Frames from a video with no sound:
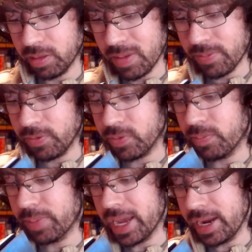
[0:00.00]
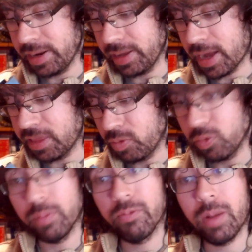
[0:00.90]
its members from pain and guide them
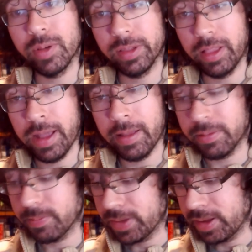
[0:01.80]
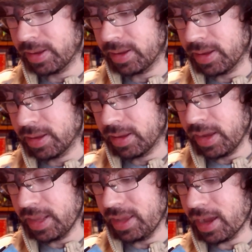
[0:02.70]
to a promised land.
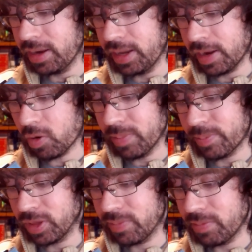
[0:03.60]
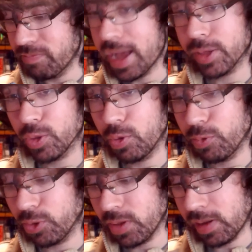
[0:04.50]
In the end, he had all members commit mass
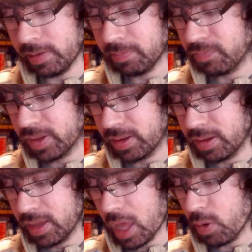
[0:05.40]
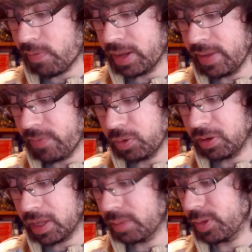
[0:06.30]
suicide. However, he failed
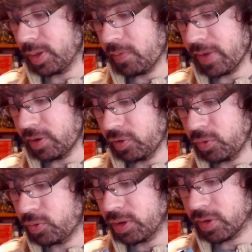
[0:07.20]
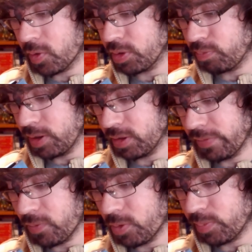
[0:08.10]
to kill himself, and due to the curse placed on the
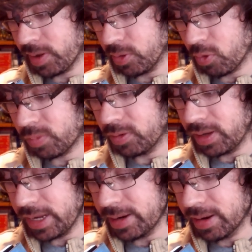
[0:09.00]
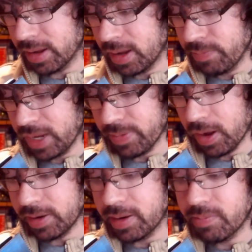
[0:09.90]
forest by his horrible deed, became an
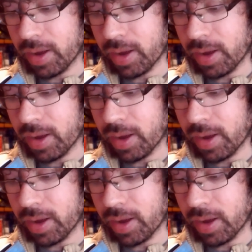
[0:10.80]
undead